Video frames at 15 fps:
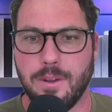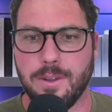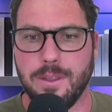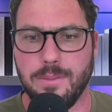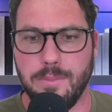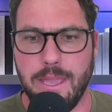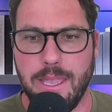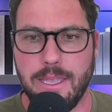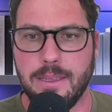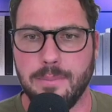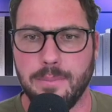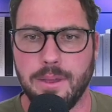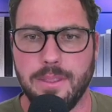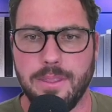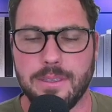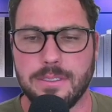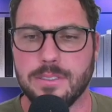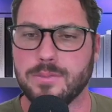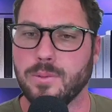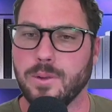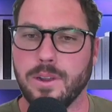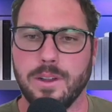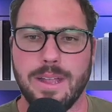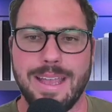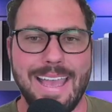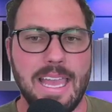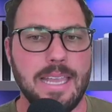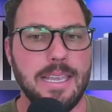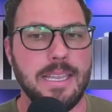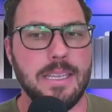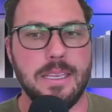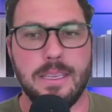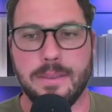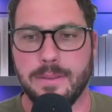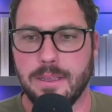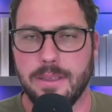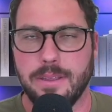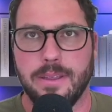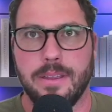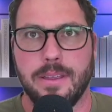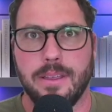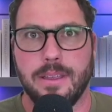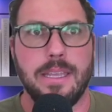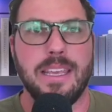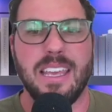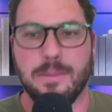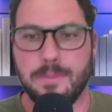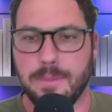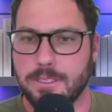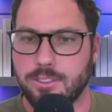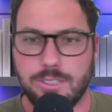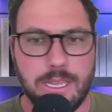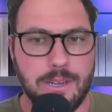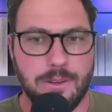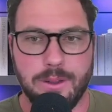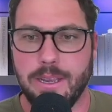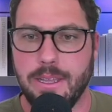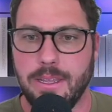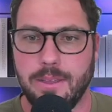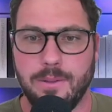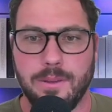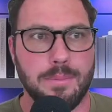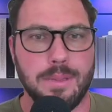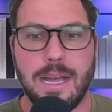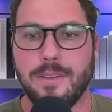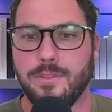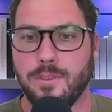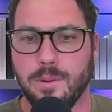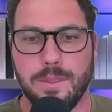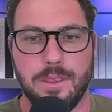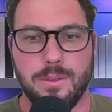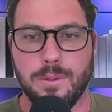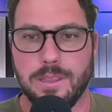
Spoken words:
made, but this is where any image generating form that you would like